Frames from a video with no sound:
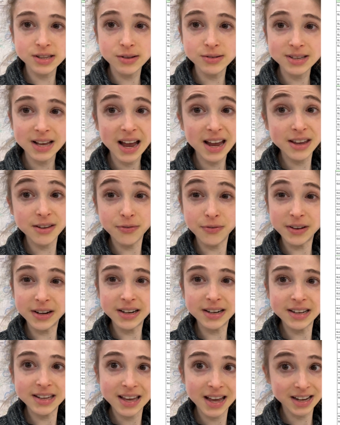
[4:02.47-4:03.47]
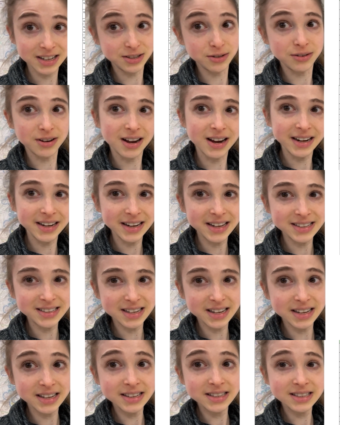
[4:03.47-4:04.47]
those high affinity
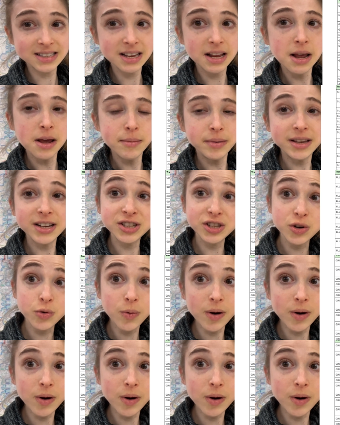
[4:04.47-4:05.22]
hexokinases because you